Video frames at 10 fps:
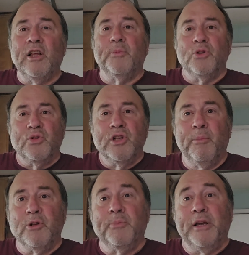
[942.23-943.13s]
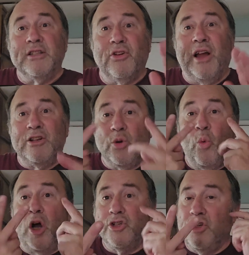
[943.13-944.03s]
It helps those numbers because they're actually
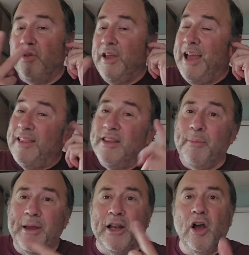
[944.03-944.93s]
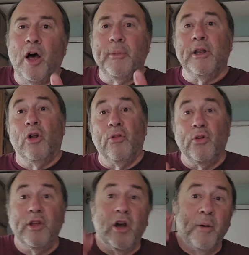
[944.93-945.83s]
watching your thing. And then they made a comment, and
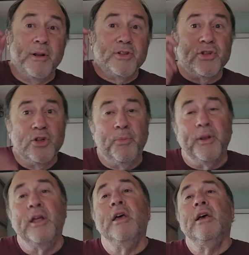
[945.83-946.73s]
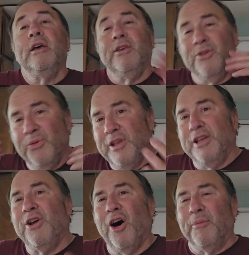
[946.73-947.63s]
although the comment is stupid, you
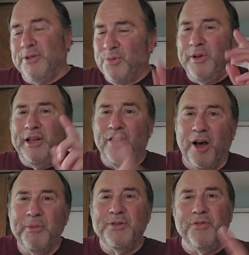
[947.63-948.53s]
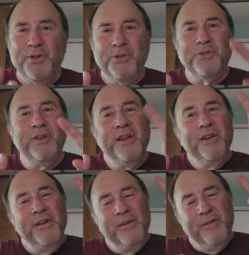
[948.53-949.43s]
need comments. So we need comments, views,
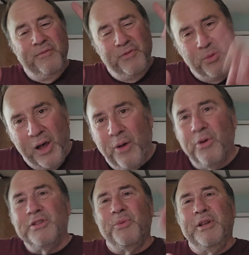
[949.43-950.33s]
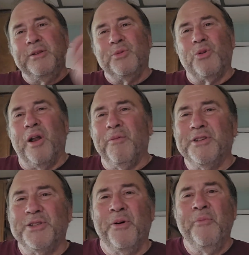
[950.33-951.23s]
view hours, and we need
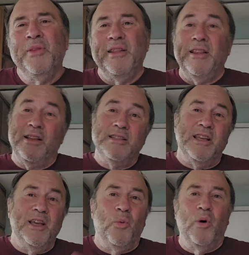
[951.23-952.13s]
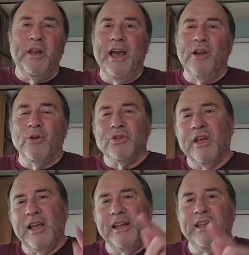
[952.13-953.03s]
subscribers. So at least they hit one category. So
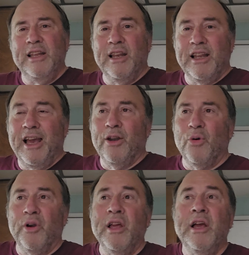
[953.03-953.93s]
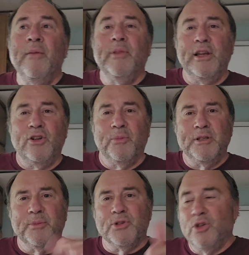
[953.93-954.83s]
that guy did hit a category. He told me
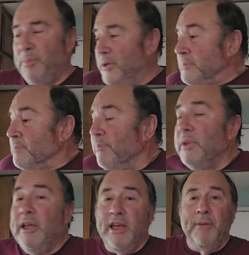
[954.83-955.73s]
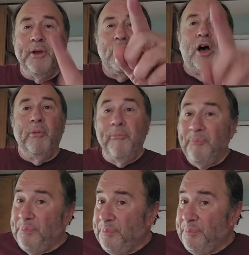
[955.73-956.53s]
something stupid. He gave me a comment.